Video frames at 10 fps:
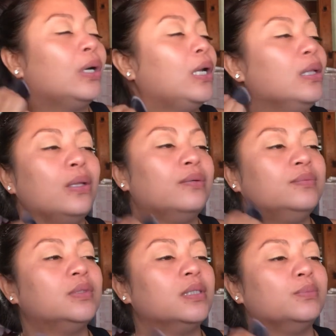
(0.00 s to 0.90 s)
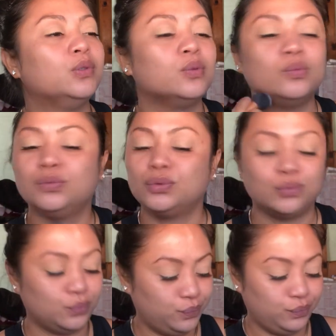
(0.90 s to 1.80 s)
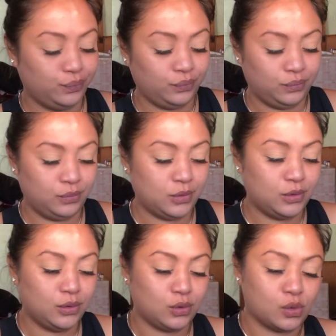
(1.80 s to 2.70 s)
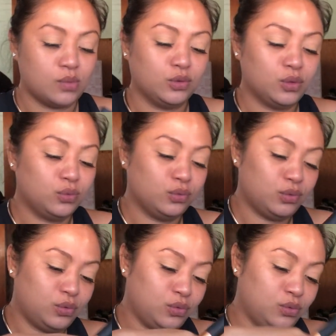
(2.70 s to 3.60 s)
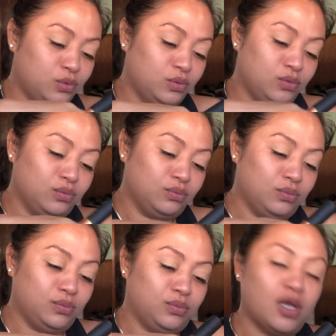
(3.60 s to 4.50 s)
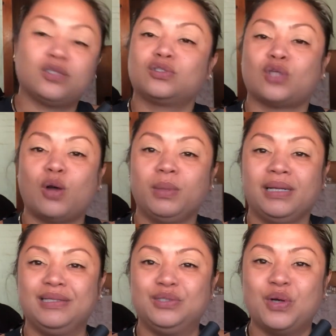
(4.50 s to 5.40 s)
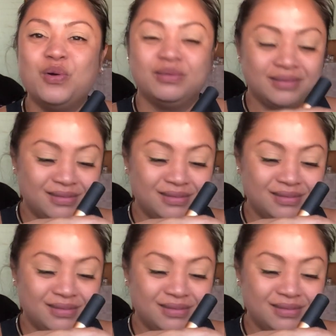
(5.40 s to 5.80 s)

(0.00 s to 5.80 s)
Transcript: I love Tom Jones. Is it Tom Jones? Not Tommy Lee Jones.